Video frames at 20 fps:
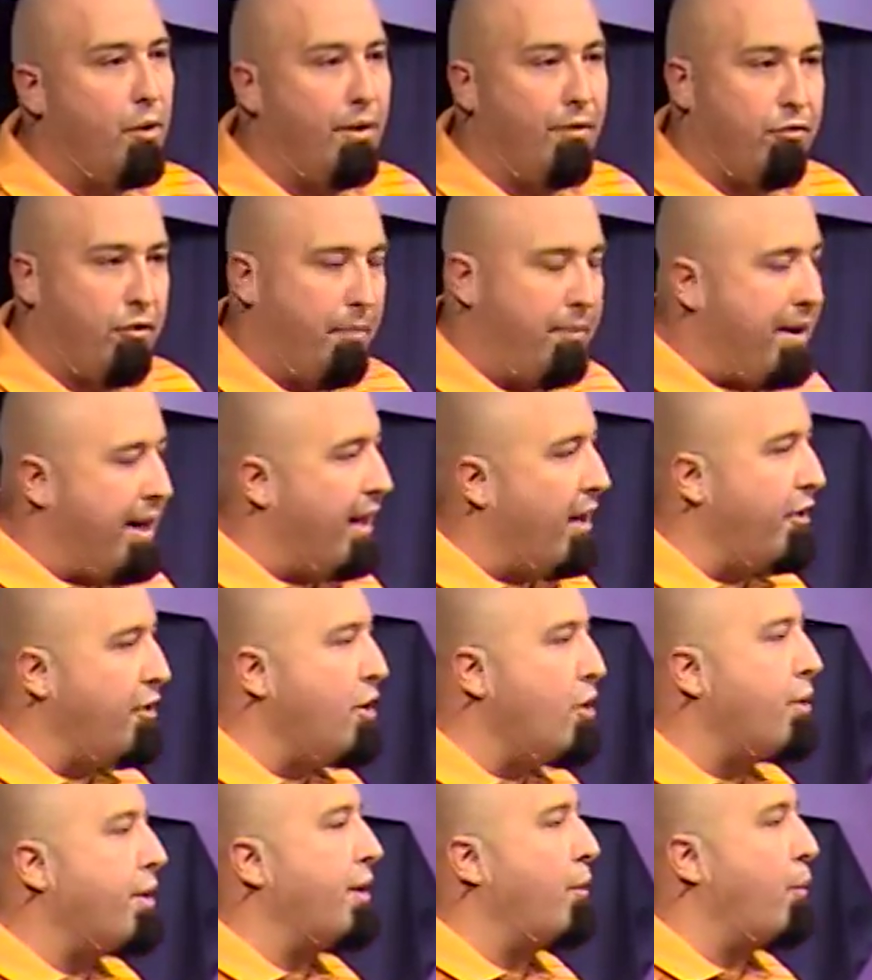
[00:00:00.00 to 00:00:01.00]
and from there
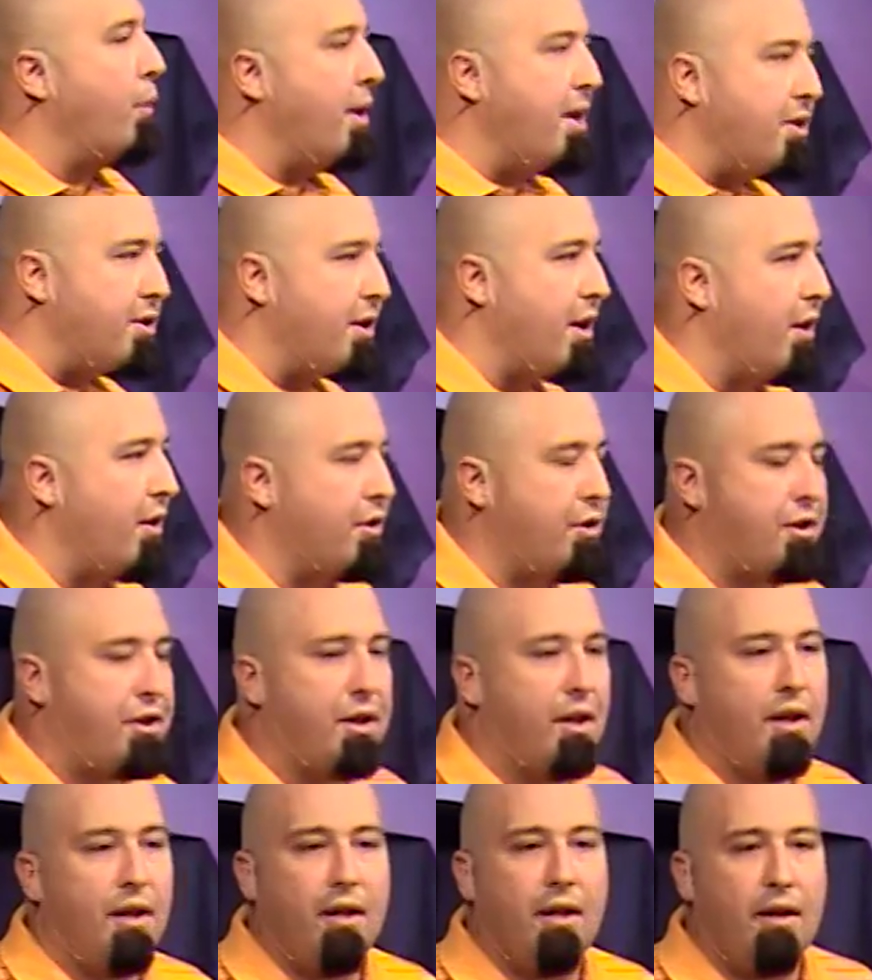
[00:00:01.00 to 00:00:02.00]
you can research
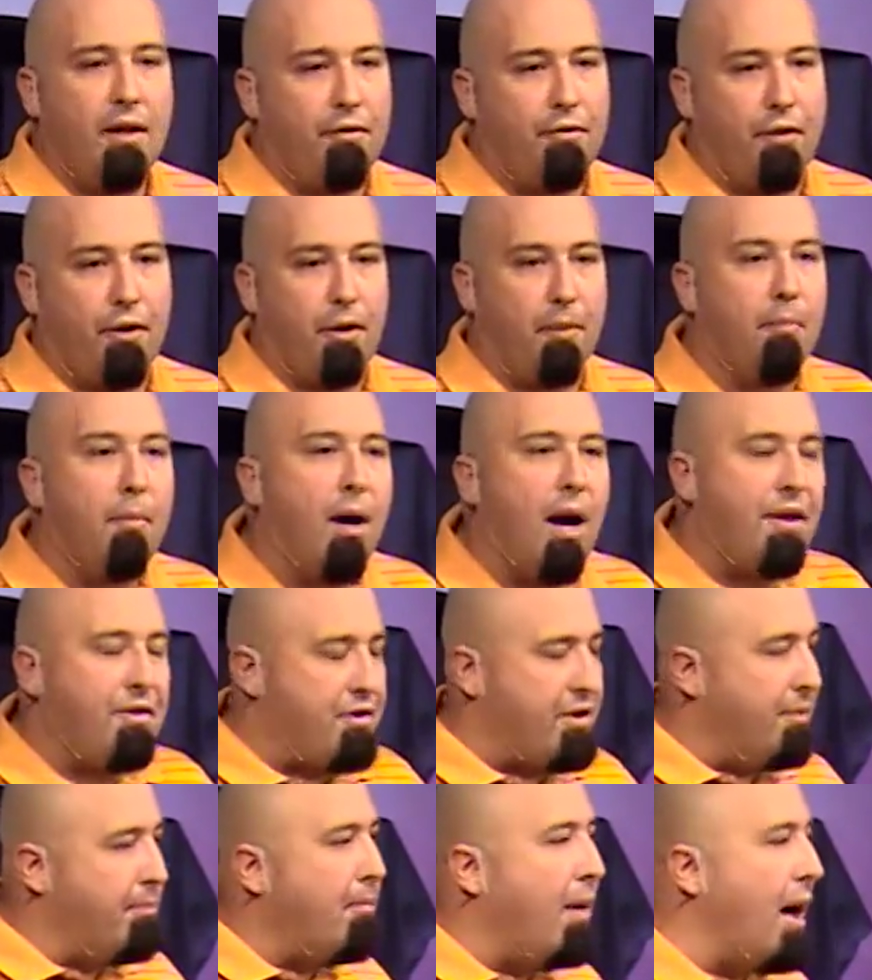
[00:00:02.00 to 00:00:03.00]
for
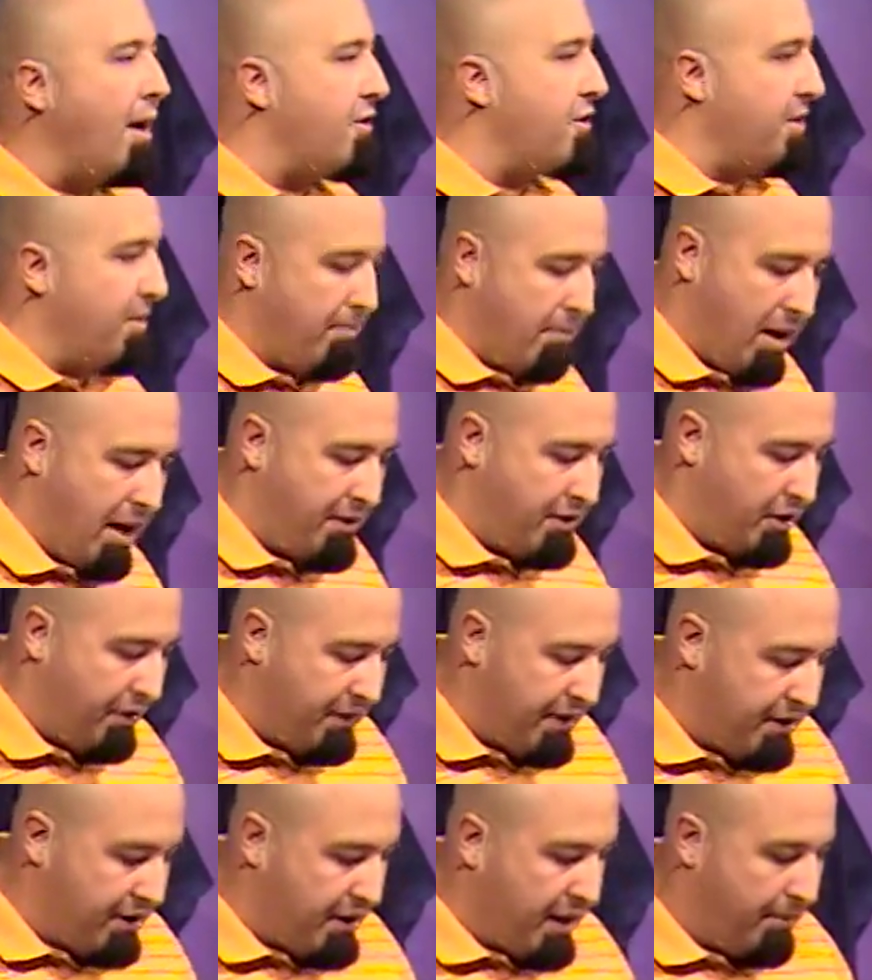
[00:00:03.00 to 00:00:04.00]
months and months and months
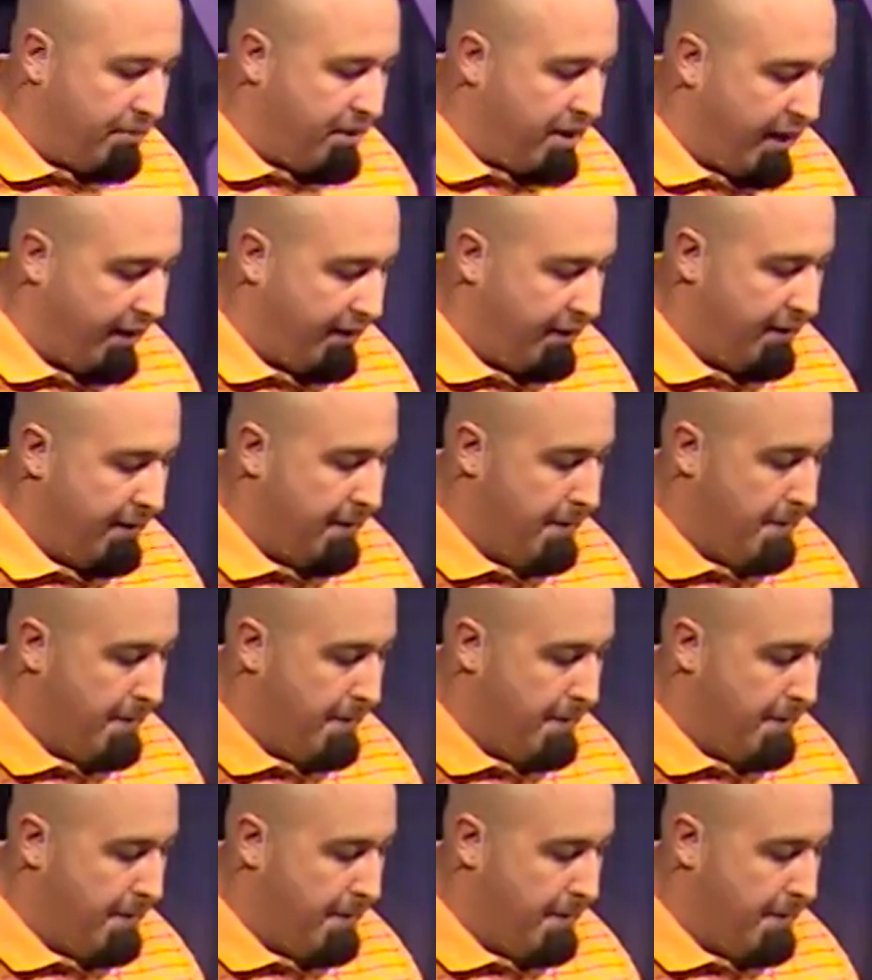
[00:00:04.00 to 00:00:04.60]
on this subject.